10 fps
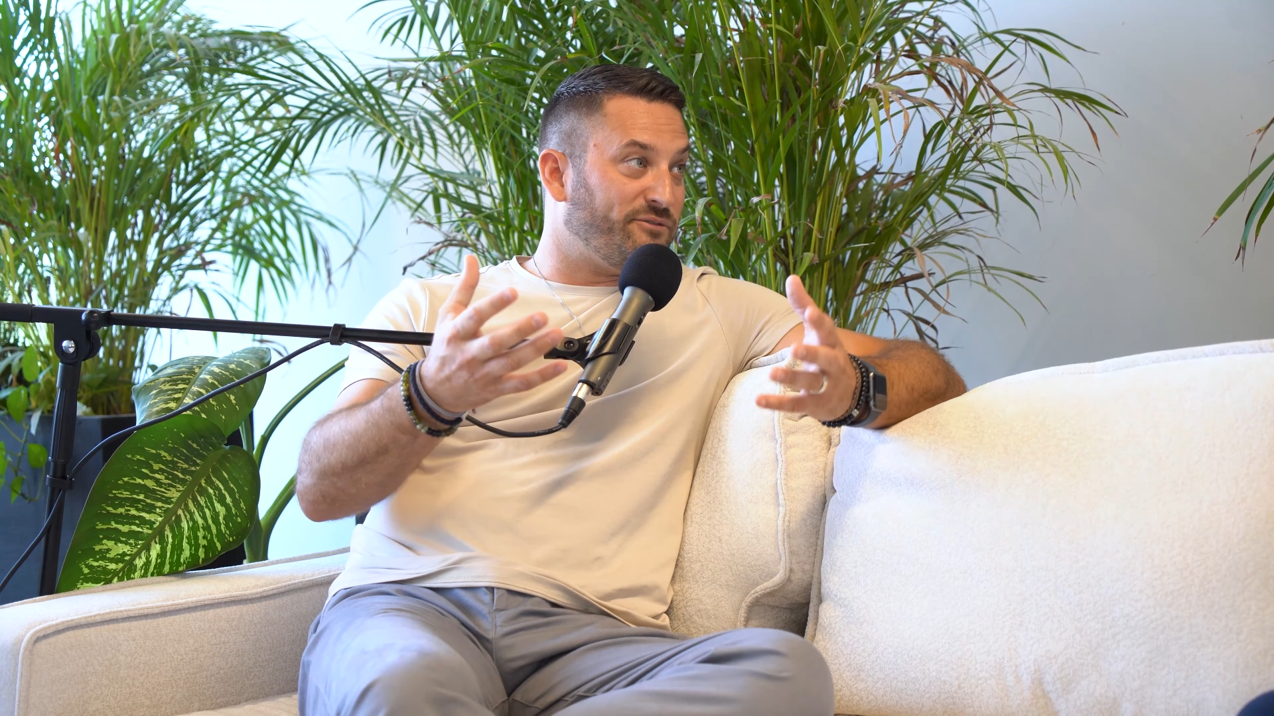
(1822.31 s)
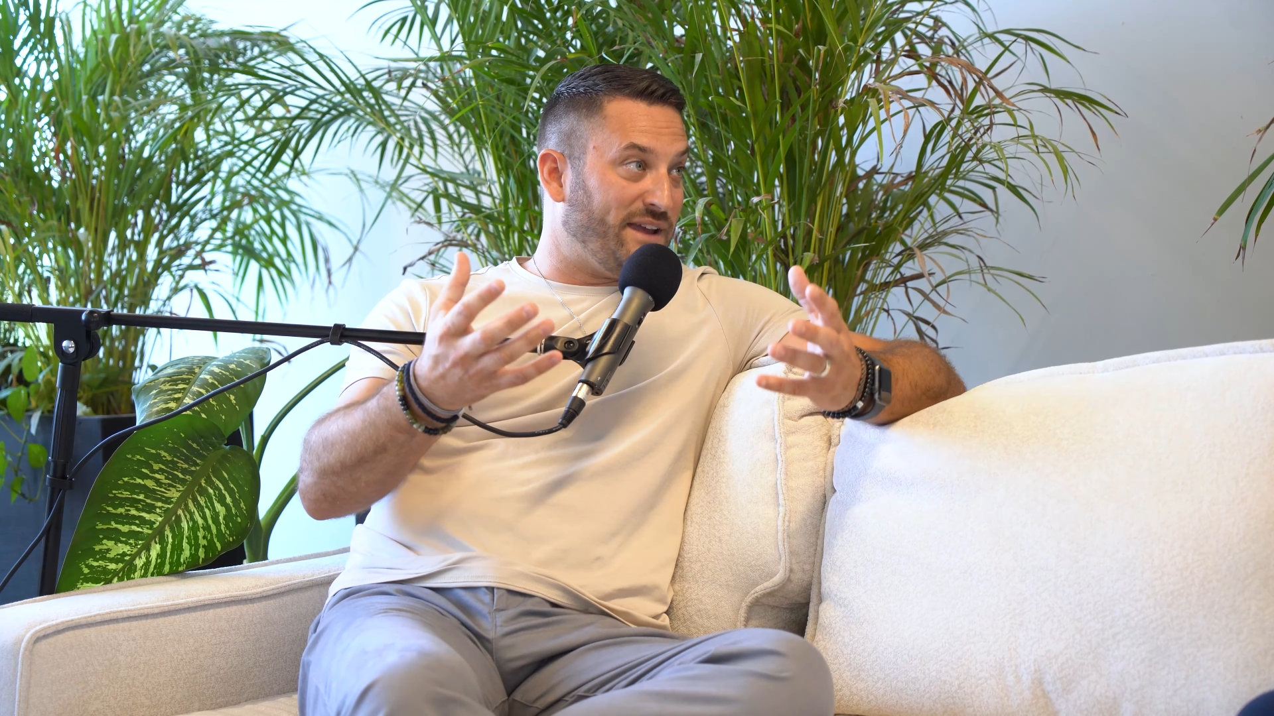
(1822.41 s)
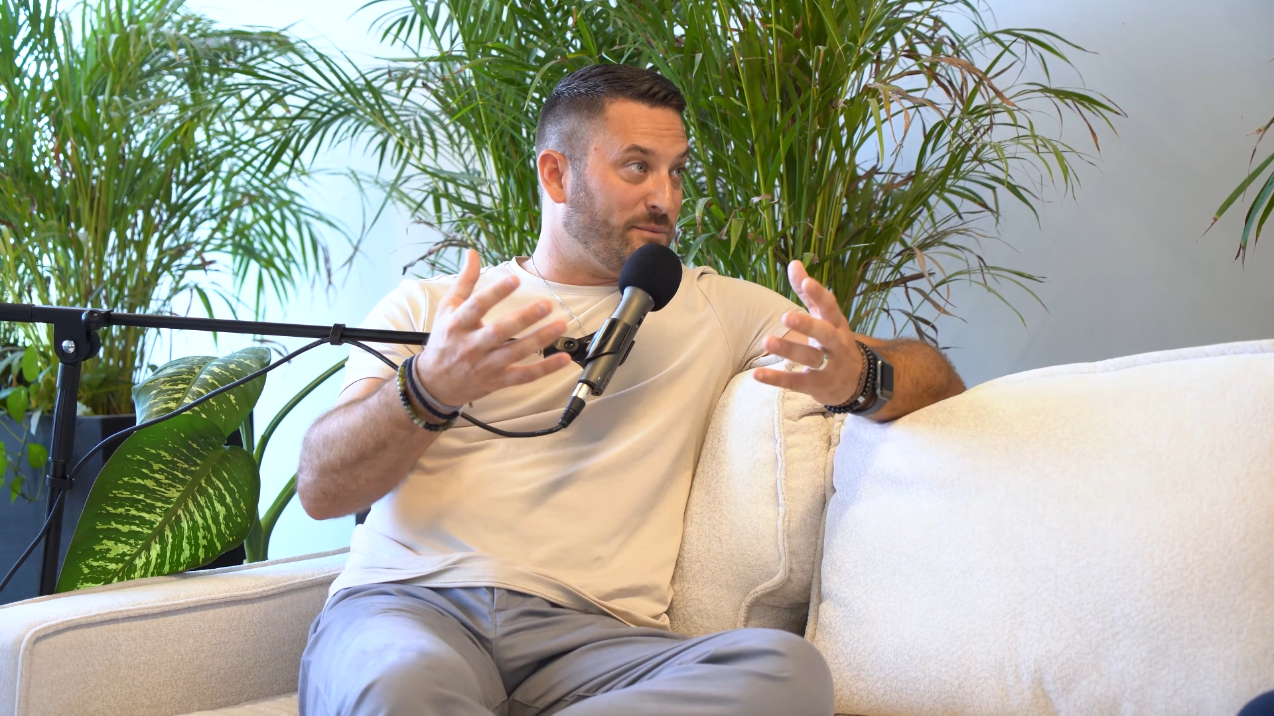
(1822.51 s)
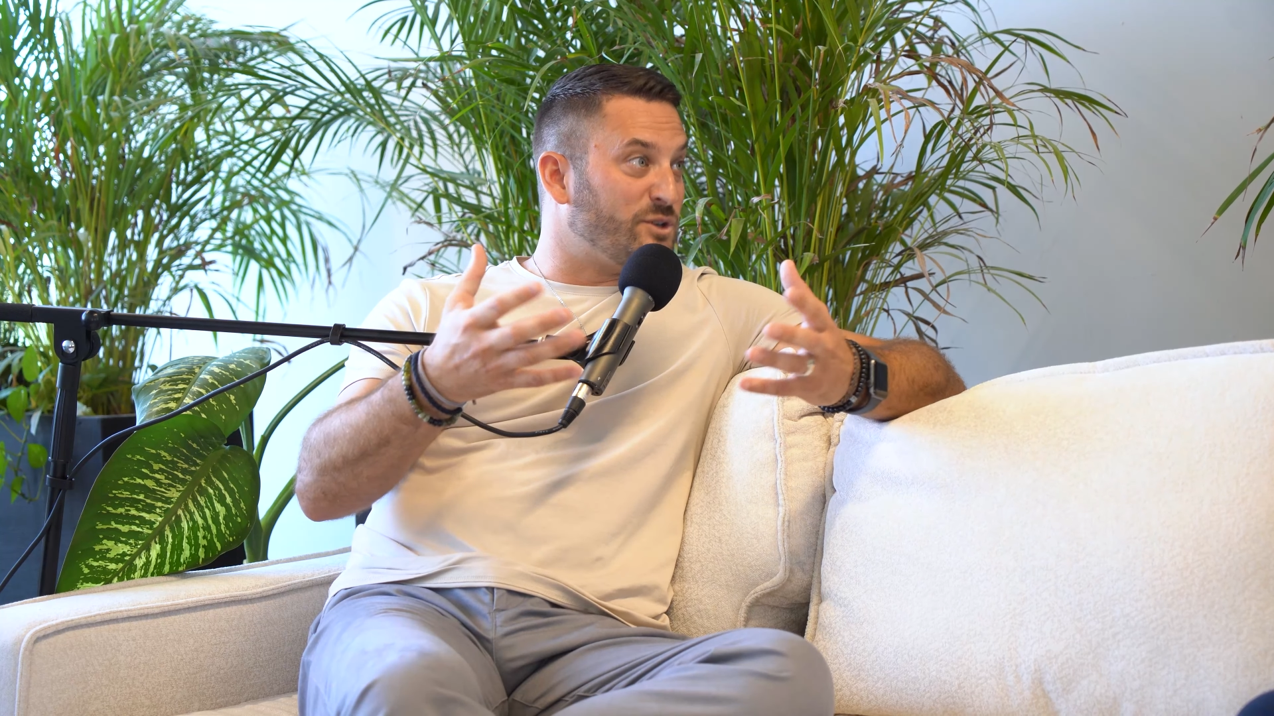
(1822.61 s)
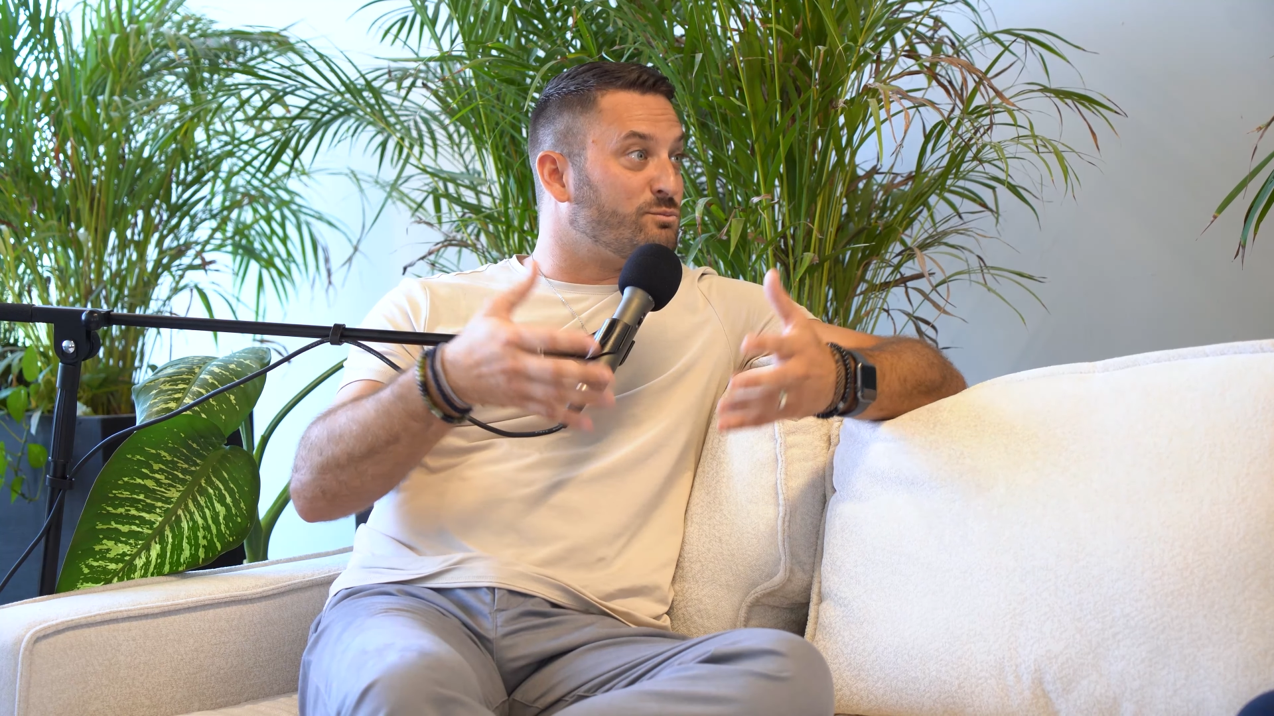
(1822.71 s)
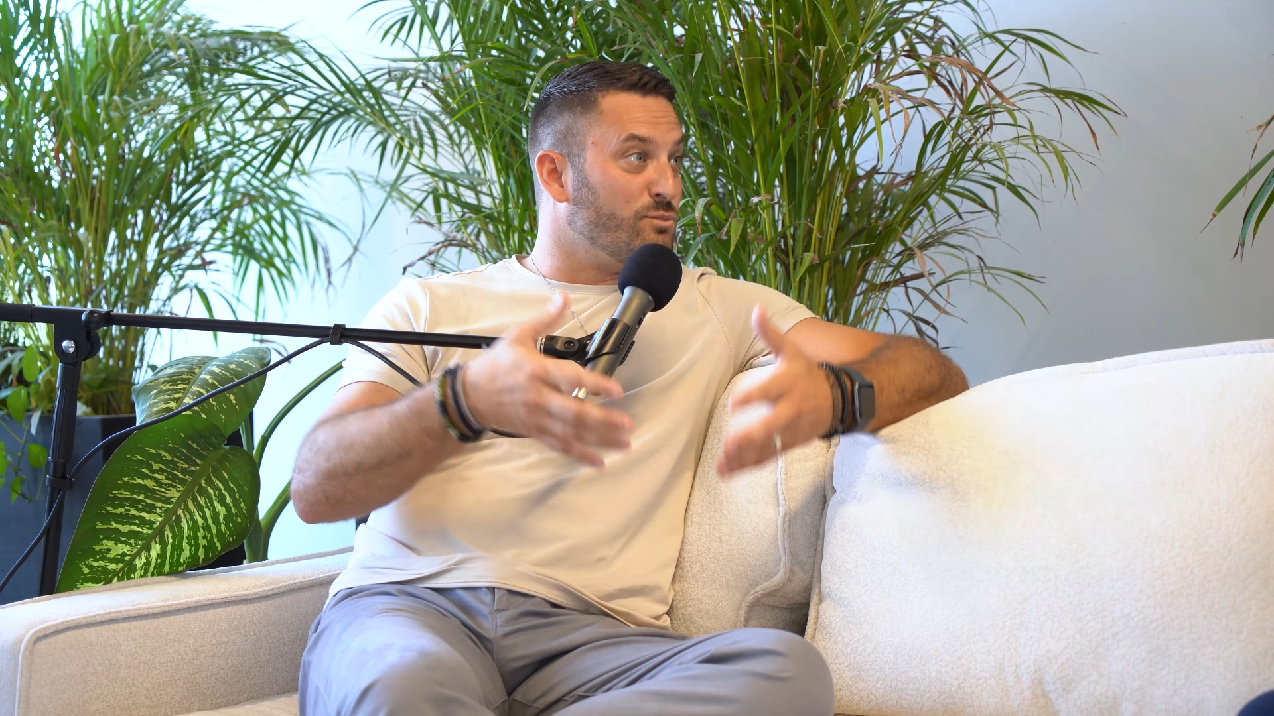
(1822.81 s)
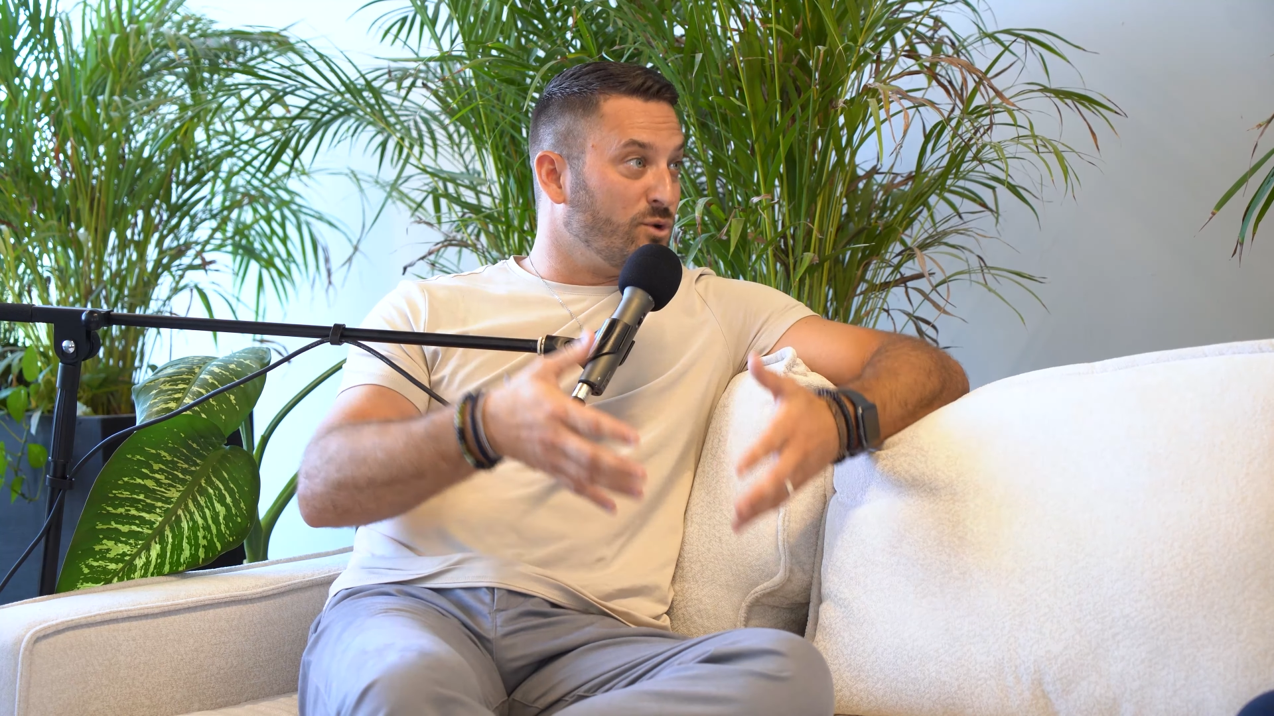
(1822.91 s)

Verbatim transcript: families